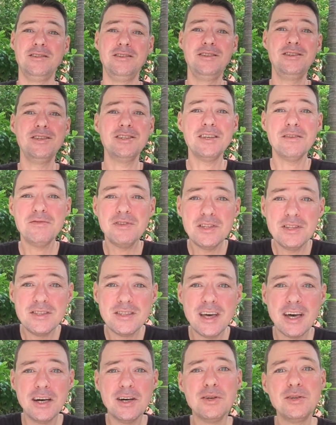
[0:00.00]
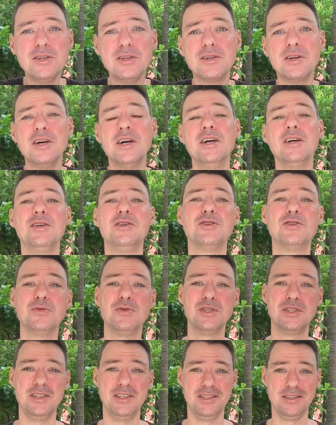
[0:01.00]
You just have to tell your
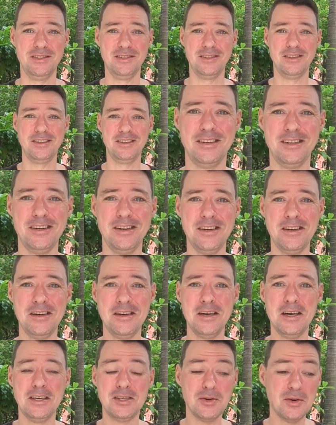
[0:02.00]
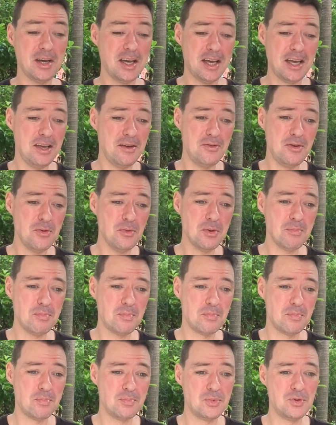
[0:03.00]
students this. Yeah? So if you want
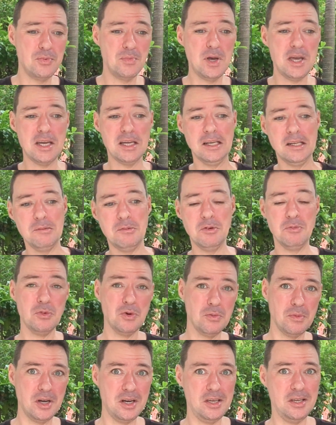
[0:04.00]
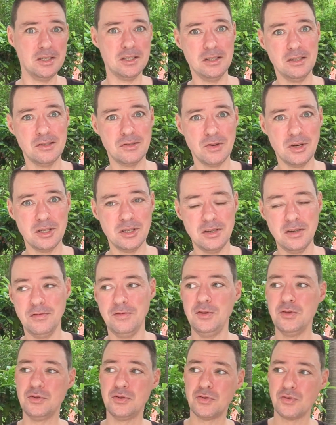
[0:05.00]
to make a little bit more money as an instructor,
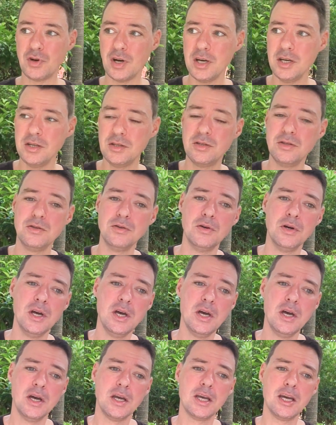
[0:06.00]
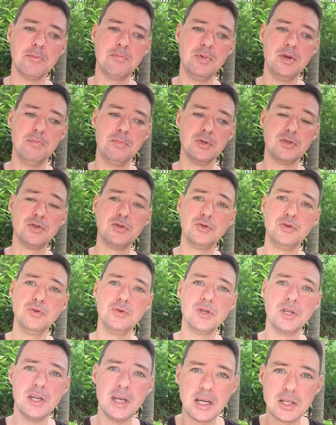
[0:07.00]
if you're trying to get people to do
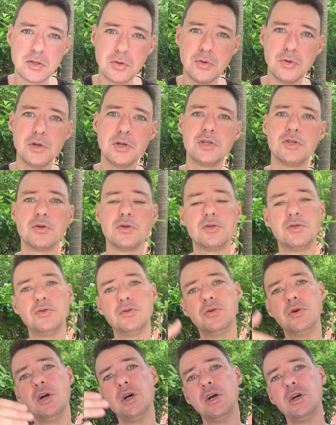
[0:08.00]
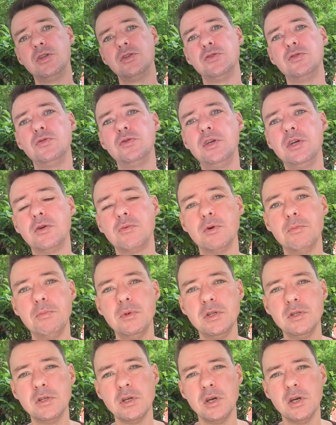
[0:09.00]
the next course or to do the
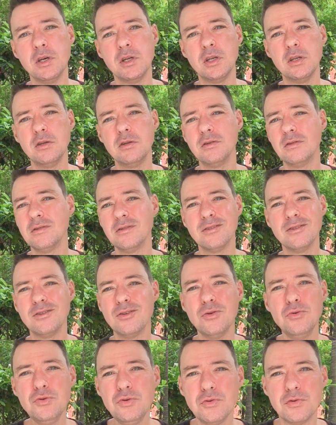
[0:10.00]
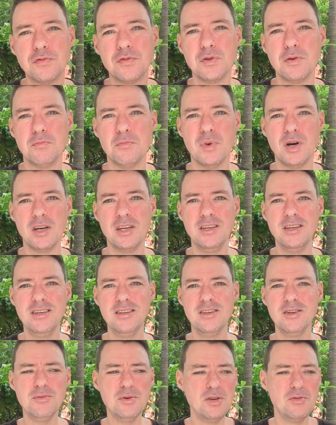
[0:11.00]
equipment, then don't do it for the money.
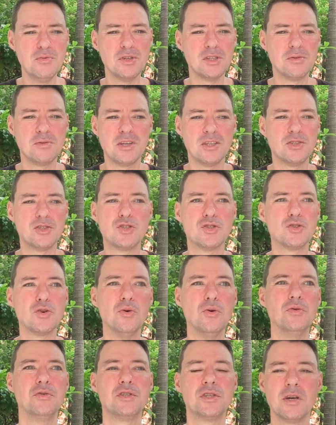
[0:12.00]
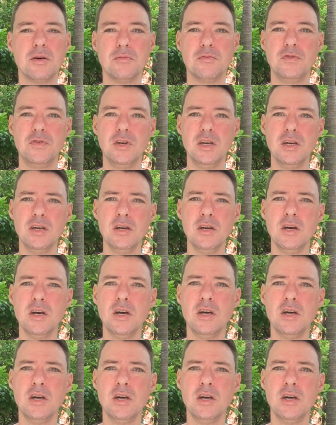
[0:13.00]
Nobody wants to get sold something.